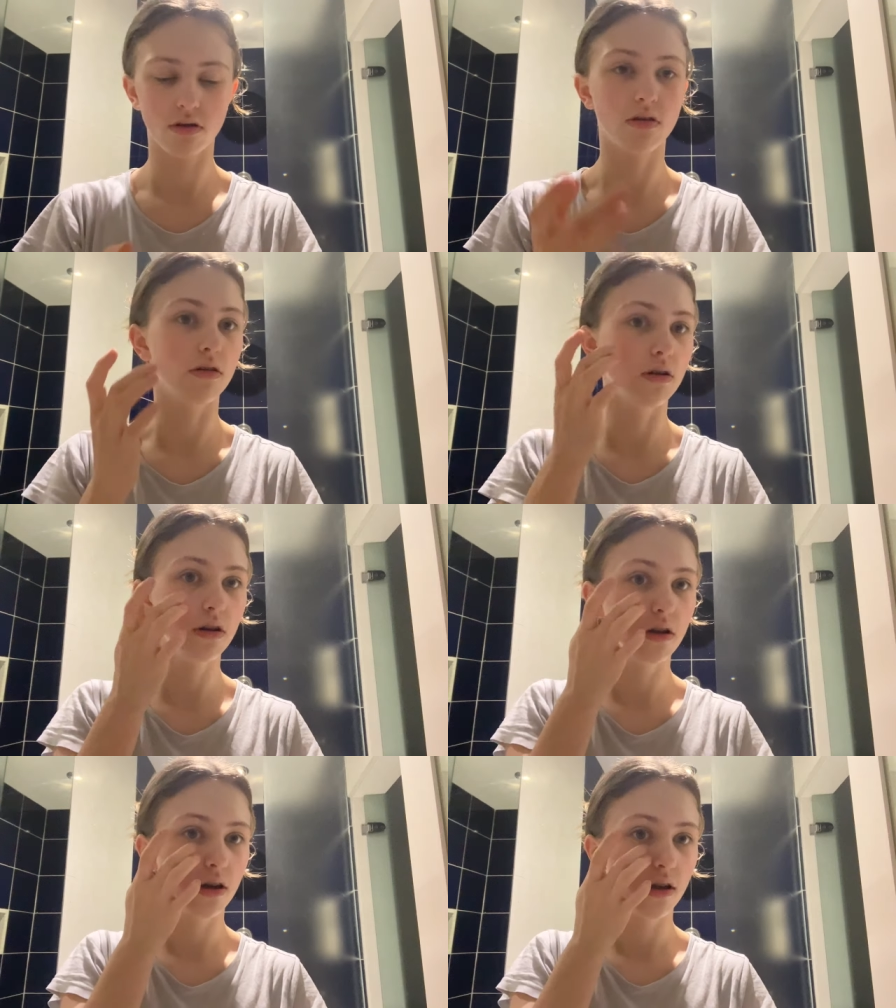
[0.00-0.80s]
Huh?
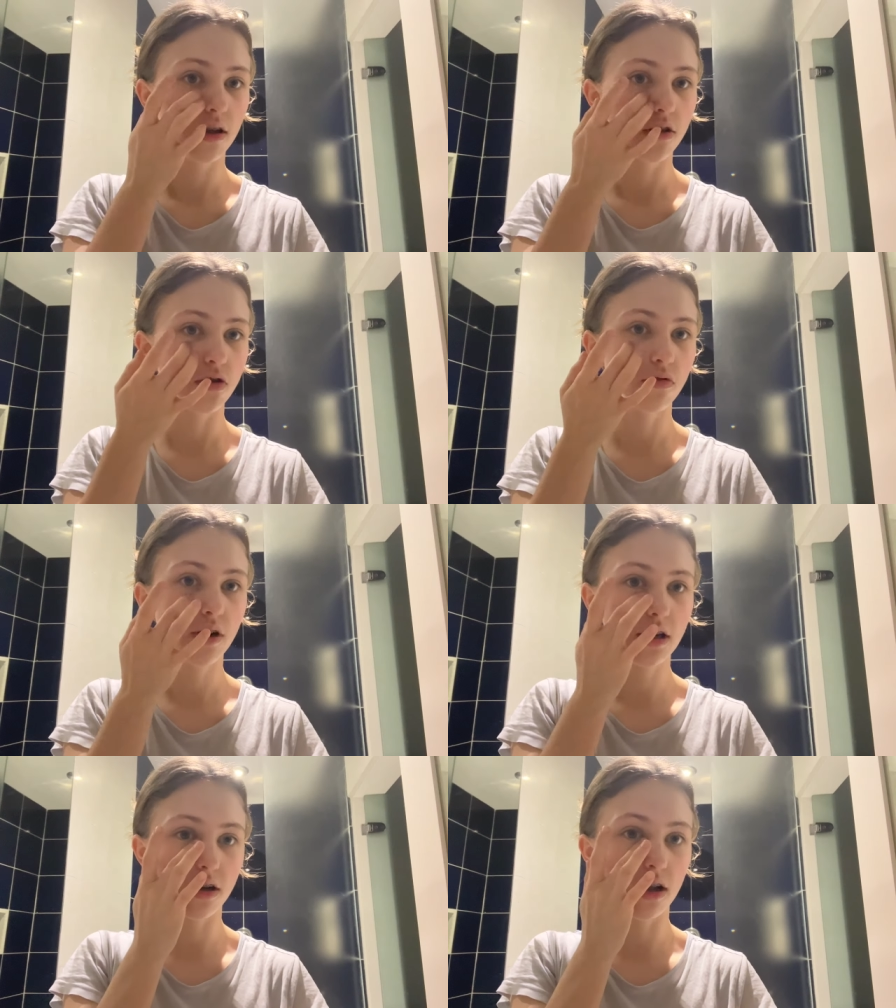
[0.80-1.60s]
It's not
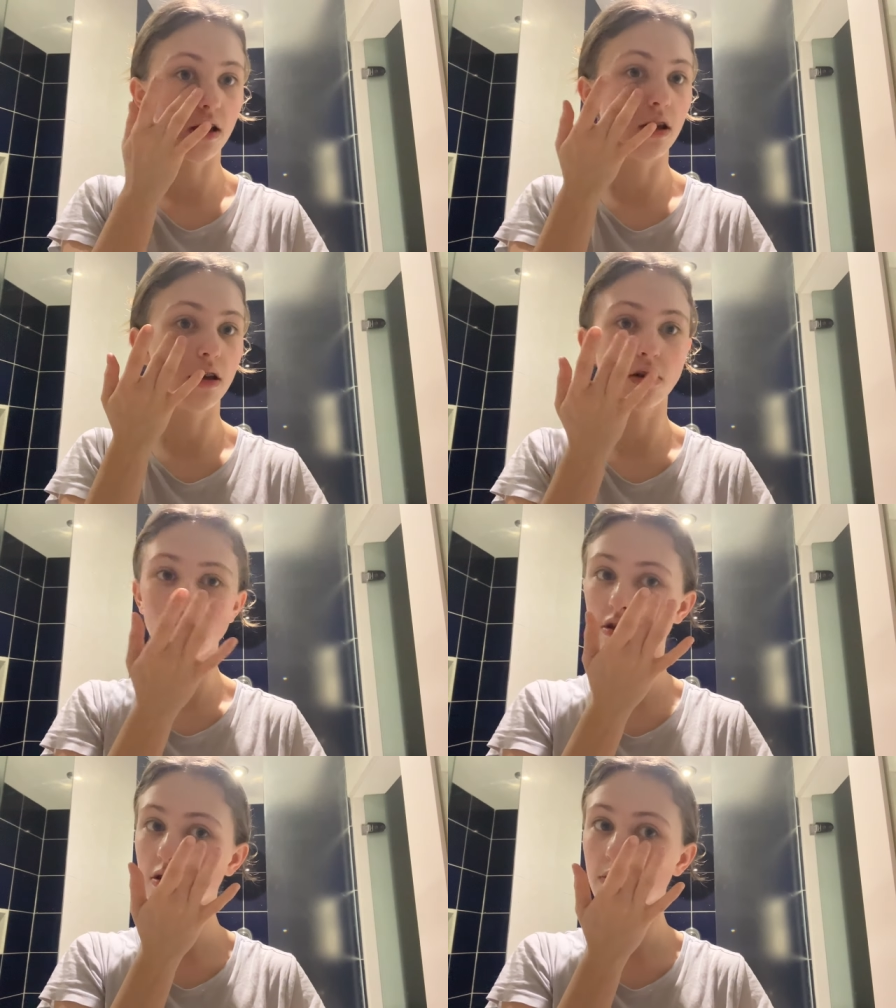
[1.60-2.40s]
rained in
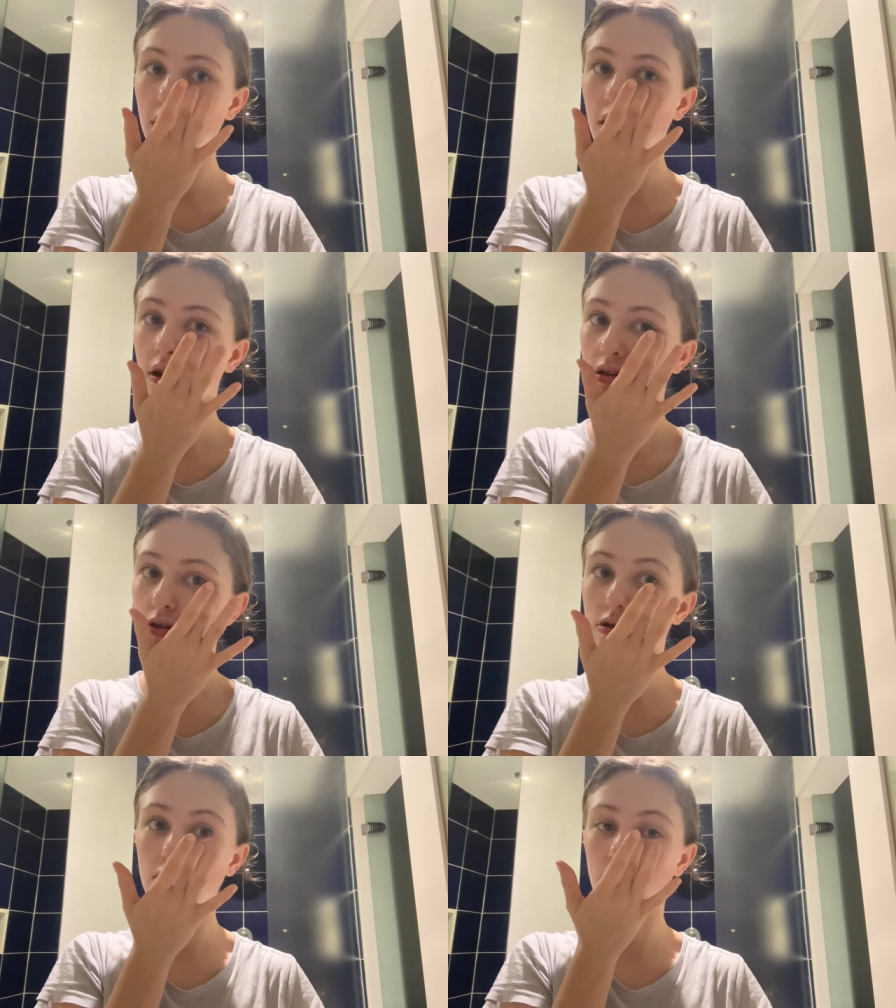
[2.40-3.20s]
ages. It's been like
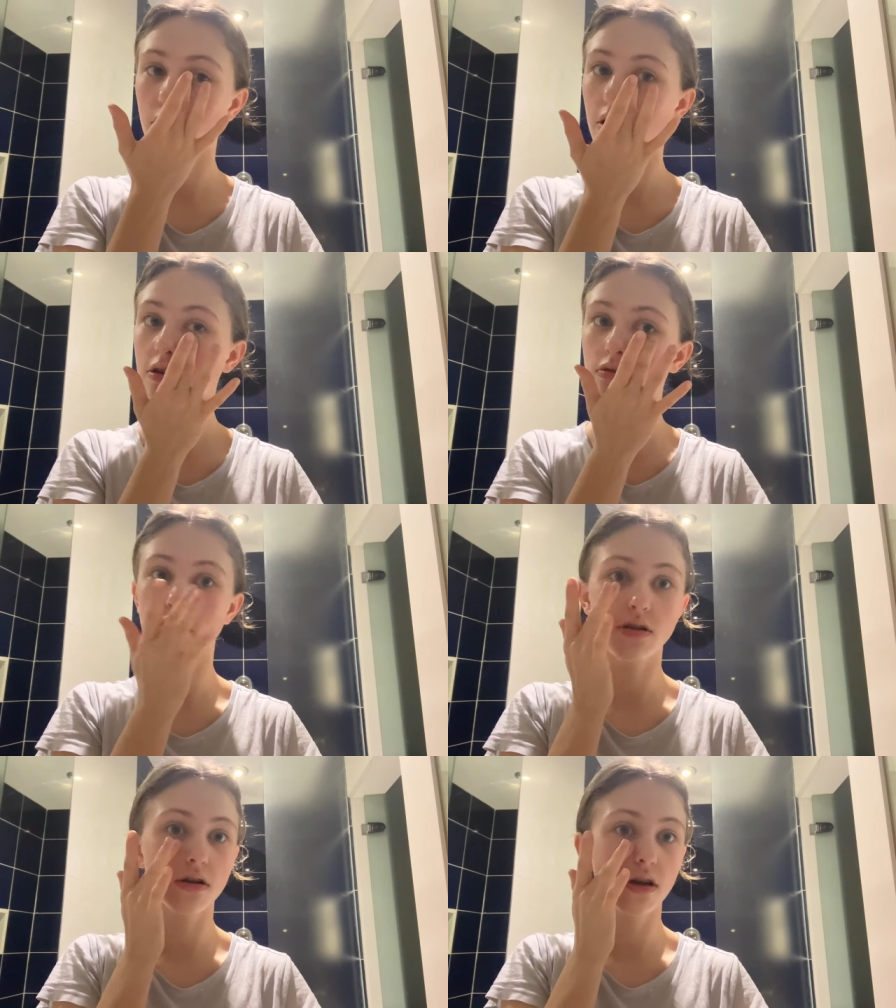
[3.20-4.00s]
so nice
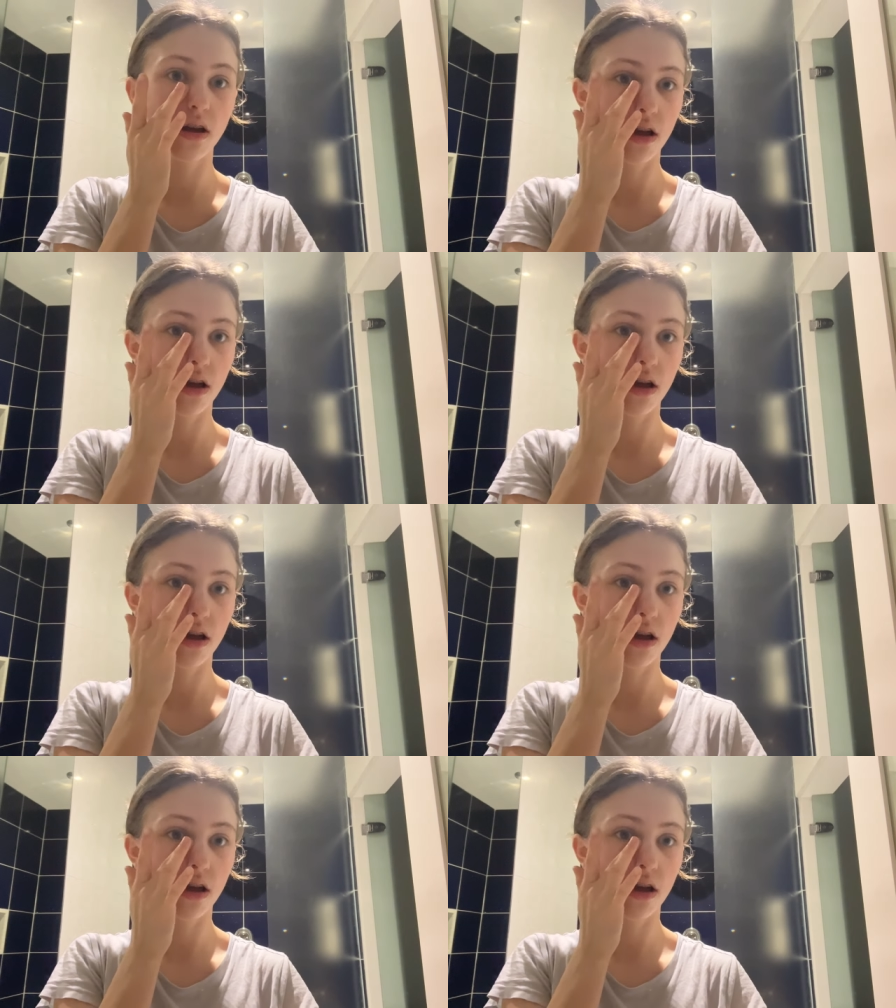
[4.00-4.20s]
recently.